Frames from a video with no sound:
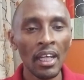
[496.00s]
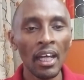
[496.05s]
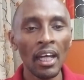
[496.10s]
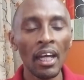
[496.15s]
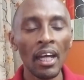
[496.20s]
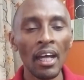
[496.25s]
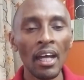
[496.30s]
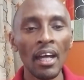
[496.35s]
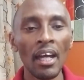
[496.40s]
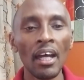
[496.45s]

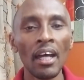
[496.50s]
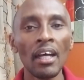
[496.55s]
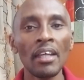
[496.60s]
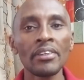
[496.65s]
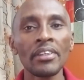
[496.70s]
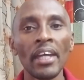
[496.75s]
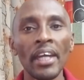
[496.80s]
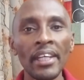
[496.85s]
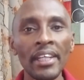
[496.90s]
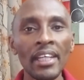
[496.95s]

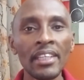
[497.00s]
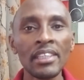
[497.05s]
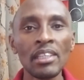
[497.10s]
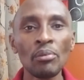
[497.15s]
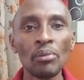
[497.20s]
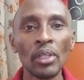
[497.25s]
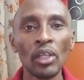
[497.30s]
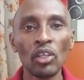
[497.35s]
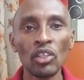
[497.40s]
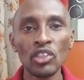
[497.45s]
The energy
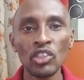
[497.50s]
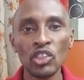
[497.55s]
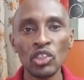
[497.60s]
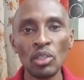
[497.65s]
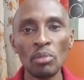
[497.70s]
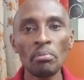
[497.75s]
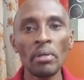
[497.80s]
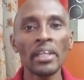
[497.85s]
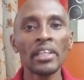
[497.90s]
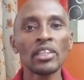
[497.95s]
we
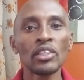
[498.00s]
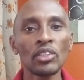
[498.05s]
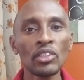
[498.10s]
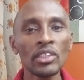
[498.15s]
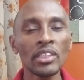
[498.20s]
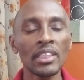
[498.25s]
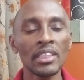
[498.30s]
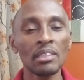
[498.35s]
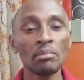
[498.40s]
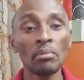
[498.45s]
consume and
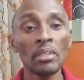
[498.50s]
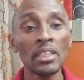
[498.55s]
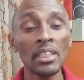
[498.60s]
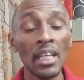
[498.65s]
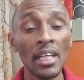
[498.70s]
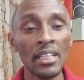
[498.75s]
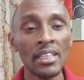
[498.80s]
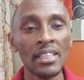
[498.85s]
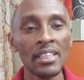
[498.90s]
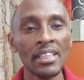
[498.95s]
use is
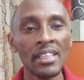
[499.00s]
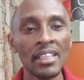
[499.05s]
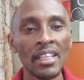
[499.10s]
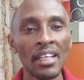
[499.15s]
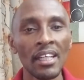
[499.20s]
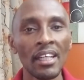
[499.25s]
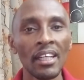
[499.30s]
measured in